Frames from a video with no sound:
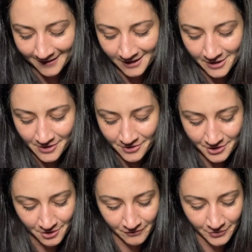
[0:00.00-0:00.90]
and then the
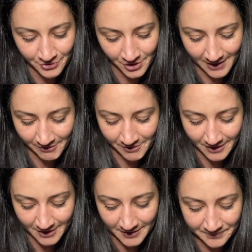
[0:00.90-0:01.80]
near future
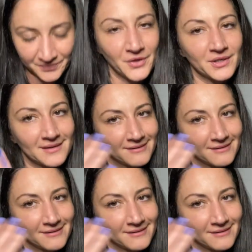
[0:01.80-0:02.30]
outcome. All right,